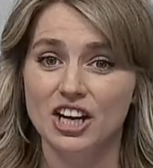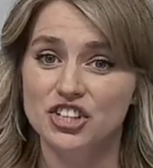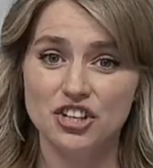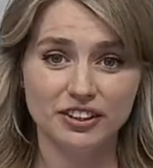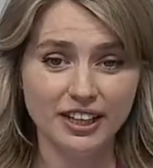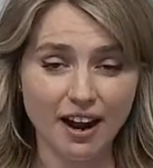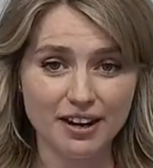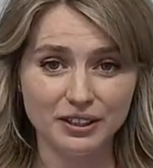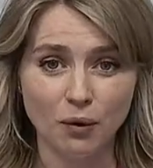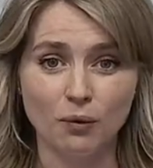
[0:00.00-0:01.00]
She
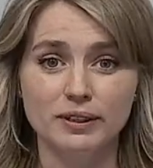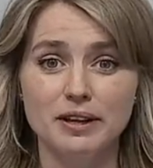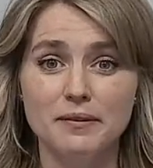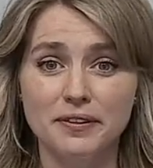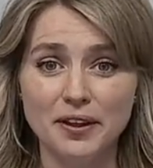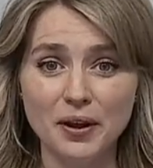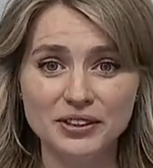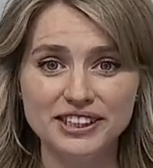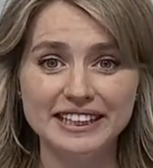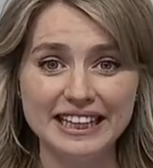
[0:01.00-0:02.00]
retired only
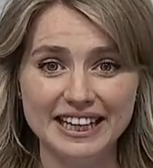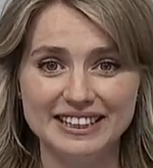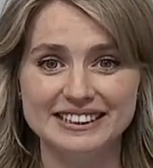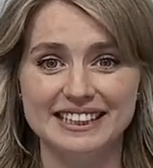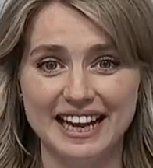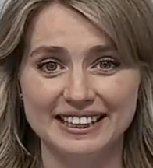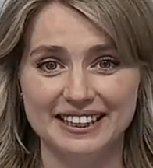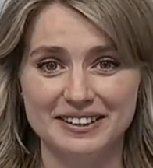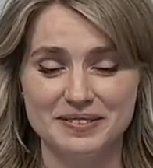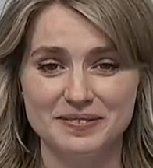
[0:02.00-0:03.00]
13 years
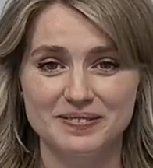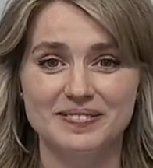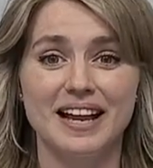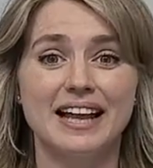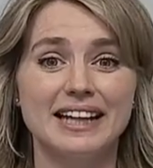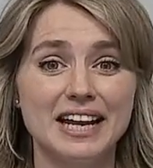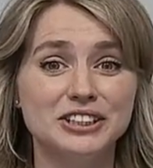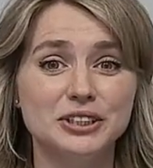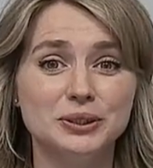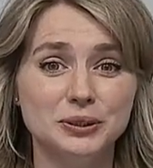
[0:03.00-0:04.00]
later, at
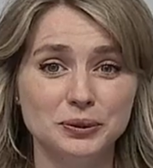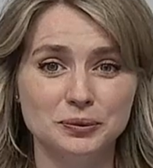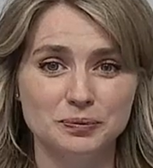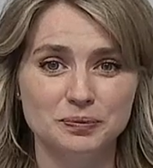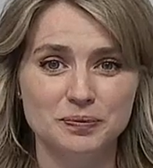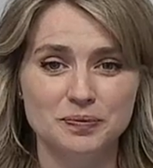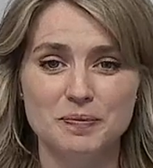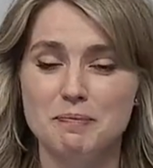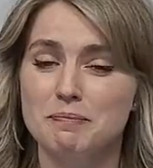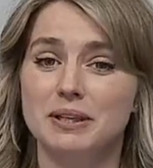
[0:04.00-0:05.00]
82,
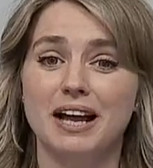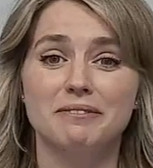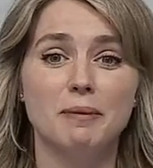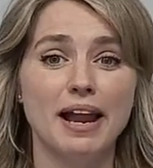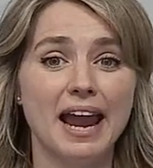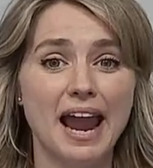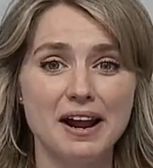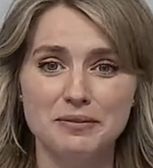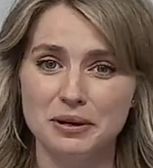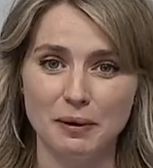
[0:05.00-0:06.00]
beloved by
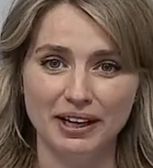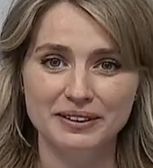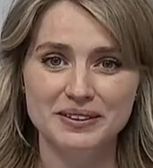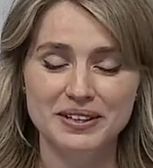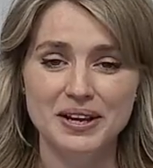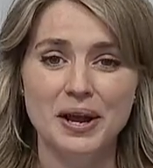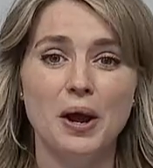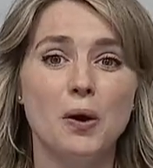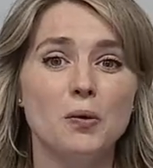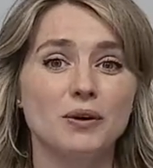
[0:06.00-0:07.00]
everyone
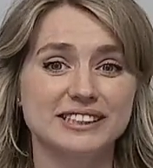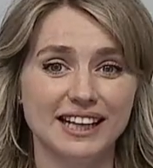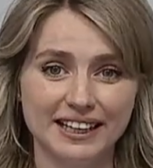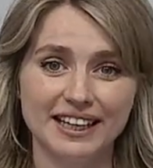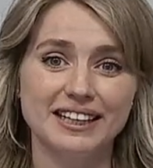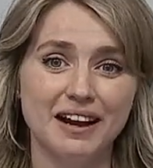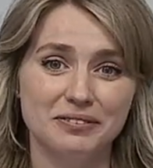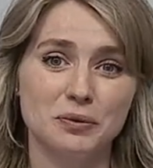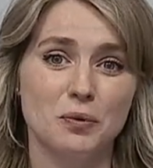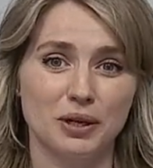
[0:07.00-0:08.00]
who was lucky
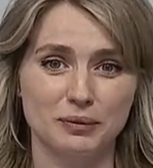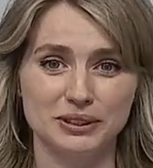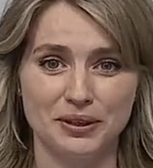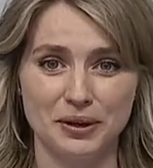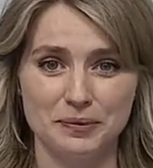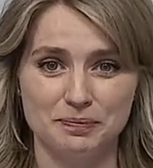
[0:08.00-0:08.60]
enough to work with her.